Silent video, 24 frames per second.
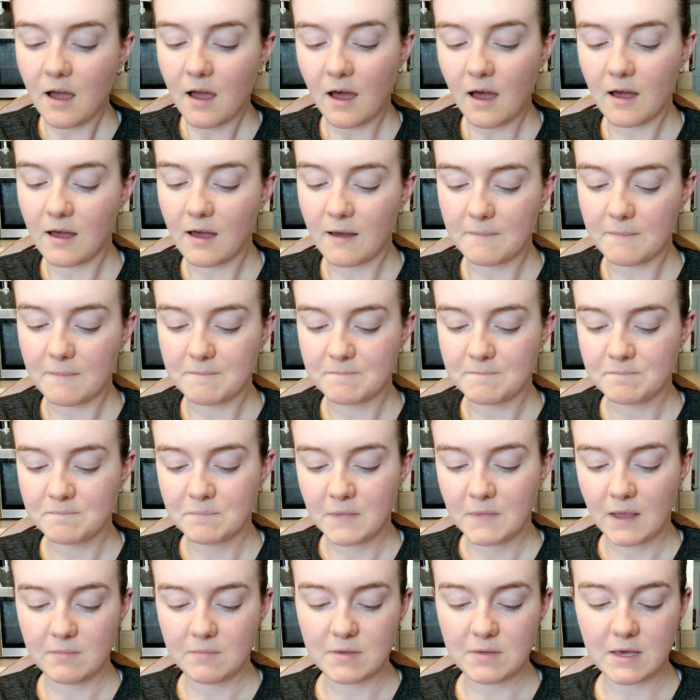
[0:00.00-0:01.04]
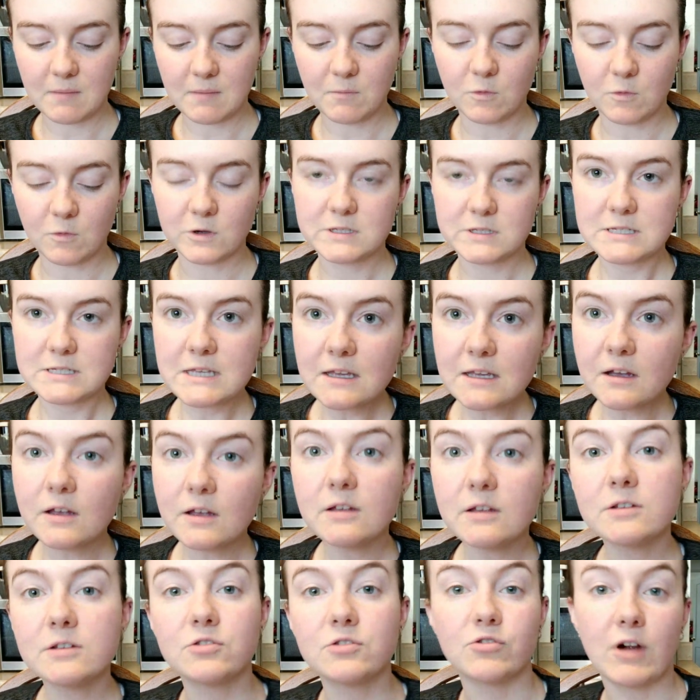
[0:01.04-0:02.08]
and become more
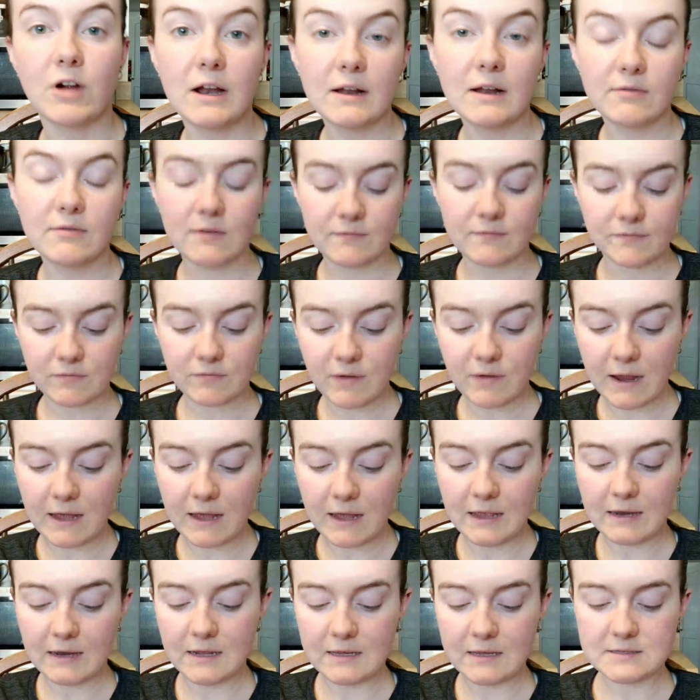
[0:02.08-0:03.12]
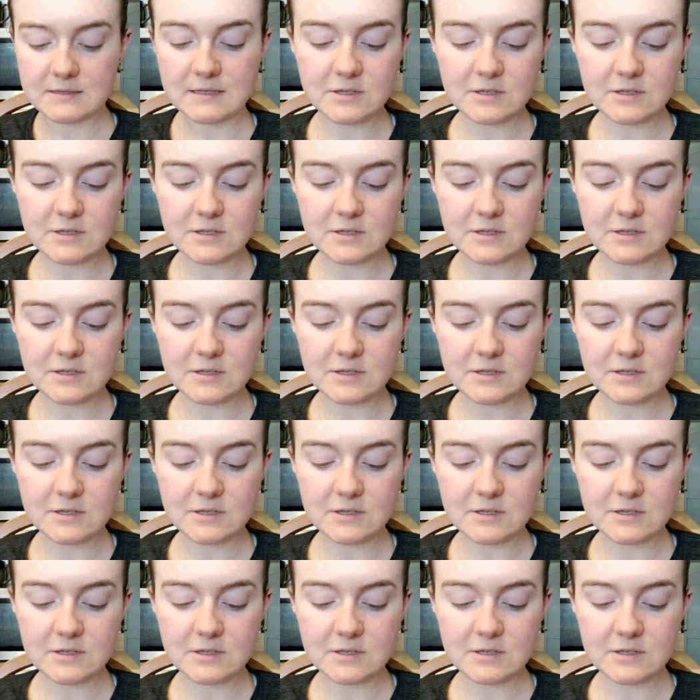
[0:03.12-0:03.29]
skilled and try different varieties.